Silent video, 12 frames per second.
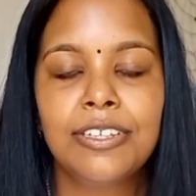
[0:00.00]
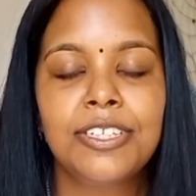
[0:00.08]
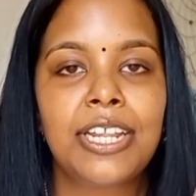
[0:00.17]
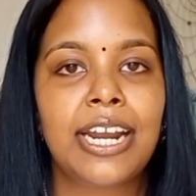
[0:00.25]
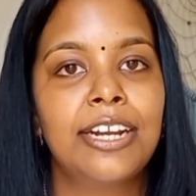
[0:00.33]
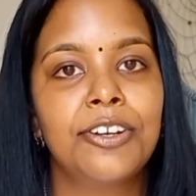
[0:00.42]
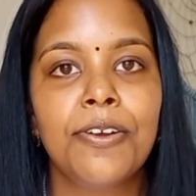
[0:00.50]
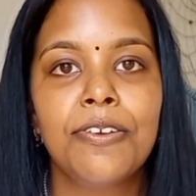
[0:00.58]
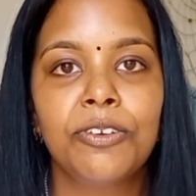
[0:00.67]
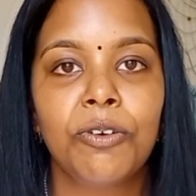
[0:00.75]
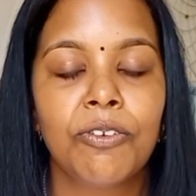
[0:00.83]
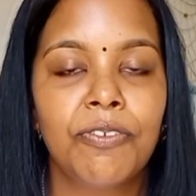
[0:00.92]
so that I don't
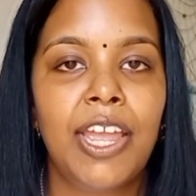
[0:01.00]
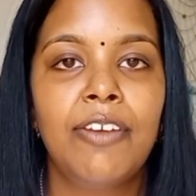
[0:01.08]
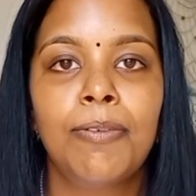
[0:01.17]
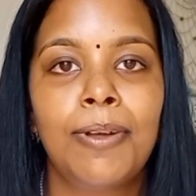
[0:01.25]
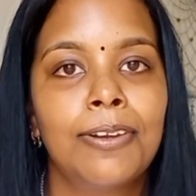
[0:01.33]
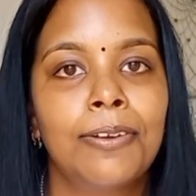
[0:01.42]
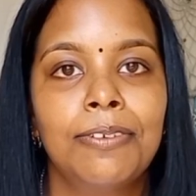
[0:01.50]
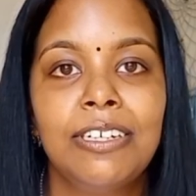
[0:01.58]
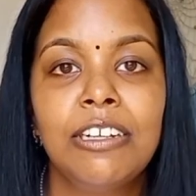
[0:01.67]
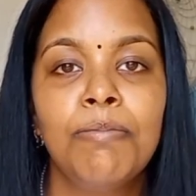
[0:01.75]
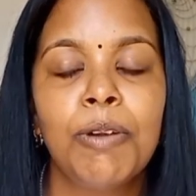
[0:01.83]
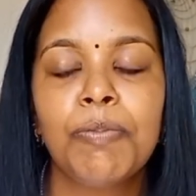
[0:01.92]
talk forever about what we
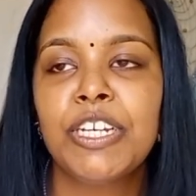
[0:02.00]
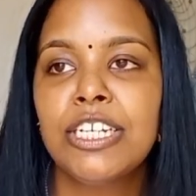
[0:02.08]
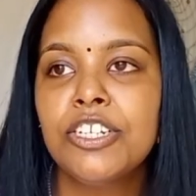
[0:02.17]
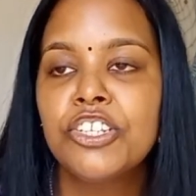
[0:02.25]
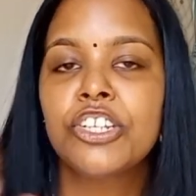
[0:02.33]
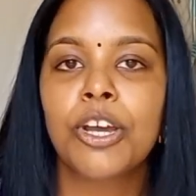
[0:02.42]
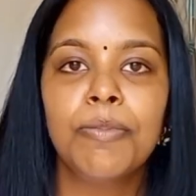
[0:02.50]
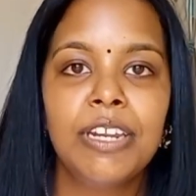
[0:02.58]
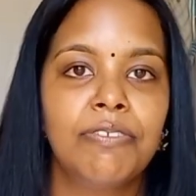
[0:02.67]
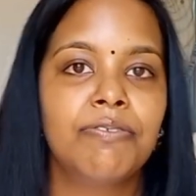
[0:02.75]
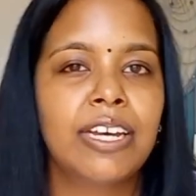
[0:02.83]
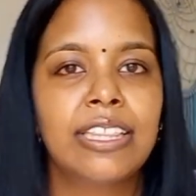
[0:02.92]
did, but we did so many
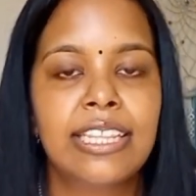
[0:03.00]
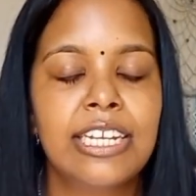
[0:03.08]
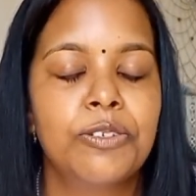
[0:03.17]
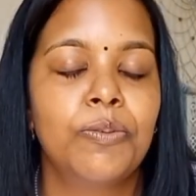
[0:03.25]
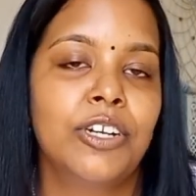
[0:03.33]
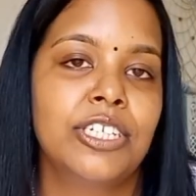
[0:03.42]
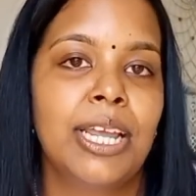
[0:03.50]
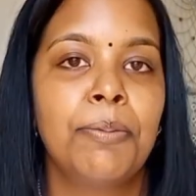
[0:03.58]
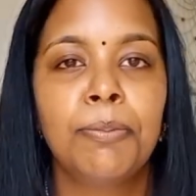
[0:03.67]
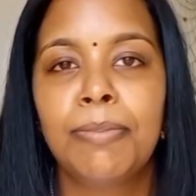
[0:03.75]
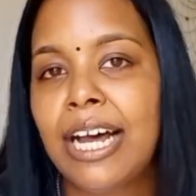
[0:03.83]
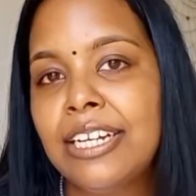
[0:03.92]
fun things. We went on Table
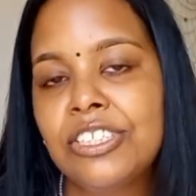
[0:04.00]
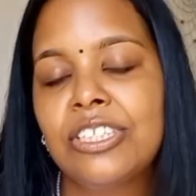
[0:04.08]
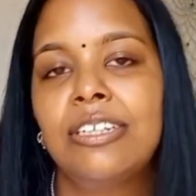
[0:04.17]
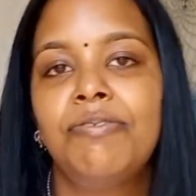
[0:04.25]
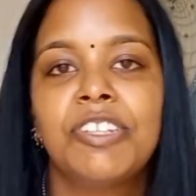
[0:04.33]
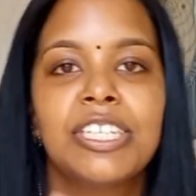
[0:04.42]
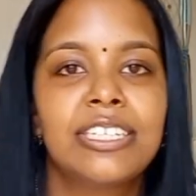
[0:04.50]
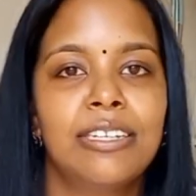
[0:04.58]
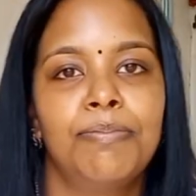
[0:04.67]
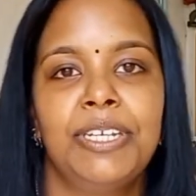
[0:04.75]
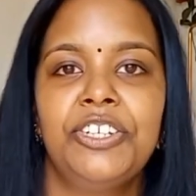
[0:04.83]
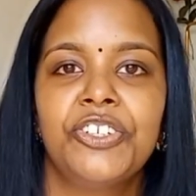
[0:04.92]
Mountain, visited
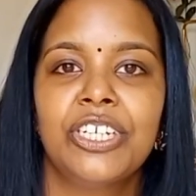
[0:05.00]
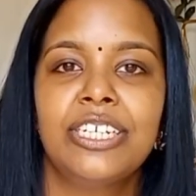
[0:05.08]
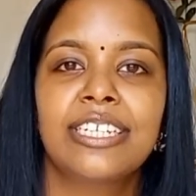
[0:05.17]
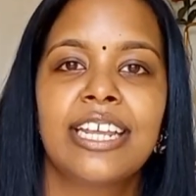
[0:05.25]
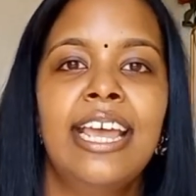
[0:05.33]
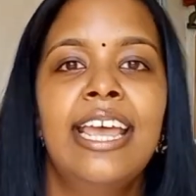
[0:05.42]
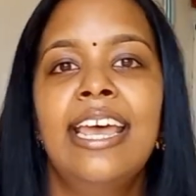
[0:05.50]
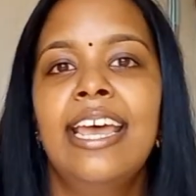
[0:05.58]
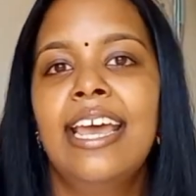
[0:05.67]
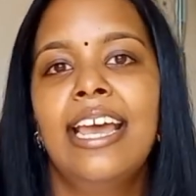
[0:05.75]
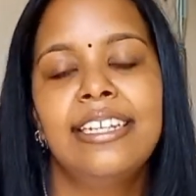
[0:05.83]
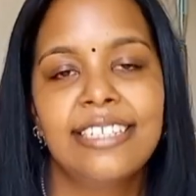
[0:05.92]
beaches,
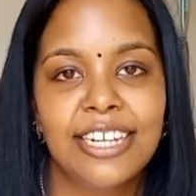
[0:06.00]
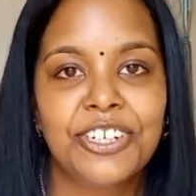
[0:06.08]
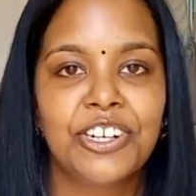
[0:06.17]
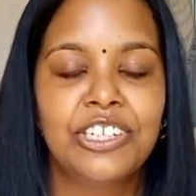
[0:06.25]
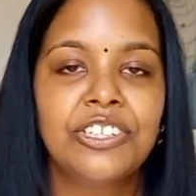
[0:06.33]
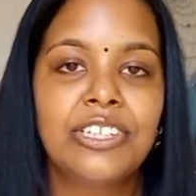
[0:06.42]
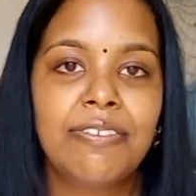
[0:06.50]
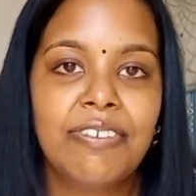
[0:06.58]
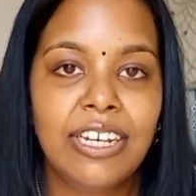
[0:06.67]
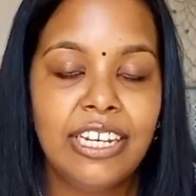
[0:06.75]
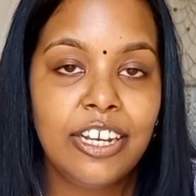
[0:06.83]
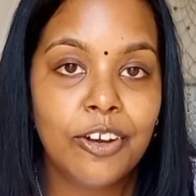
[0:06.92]
etc. So
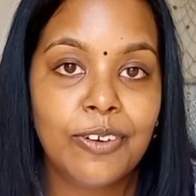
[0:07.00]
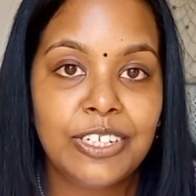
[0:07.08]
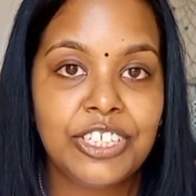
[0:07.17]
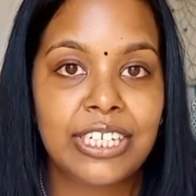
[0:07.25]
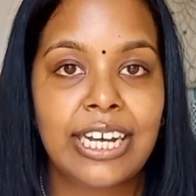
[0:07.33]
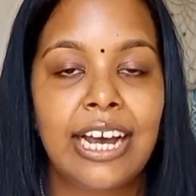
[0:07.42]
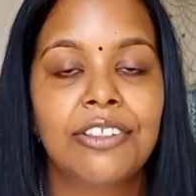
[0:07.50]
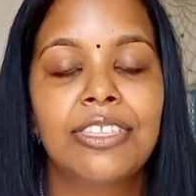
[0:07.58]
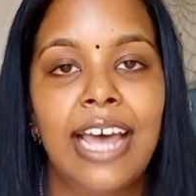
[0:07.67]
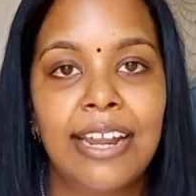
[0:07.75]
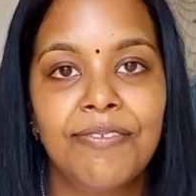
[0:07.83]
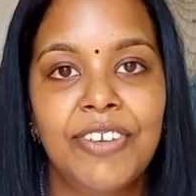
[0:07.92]
definitely go and check out
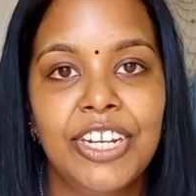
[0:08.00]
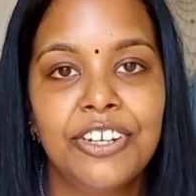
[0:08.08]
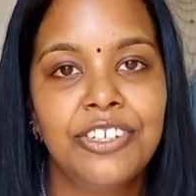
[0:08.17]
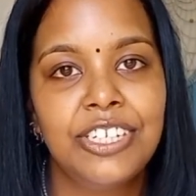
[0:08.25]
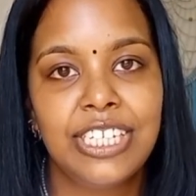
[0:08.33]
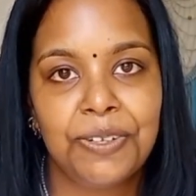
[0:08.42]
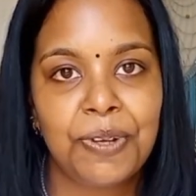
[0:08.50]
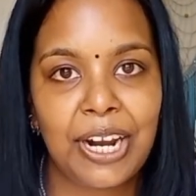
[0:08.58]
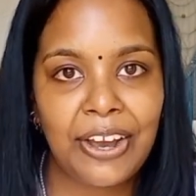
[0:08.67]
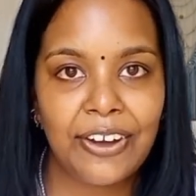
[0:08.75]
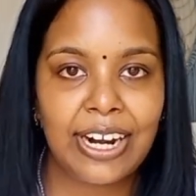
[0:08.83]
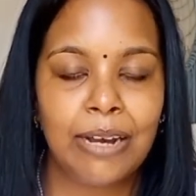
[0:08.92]
that video to see what I
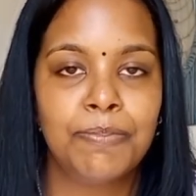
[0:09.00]
got up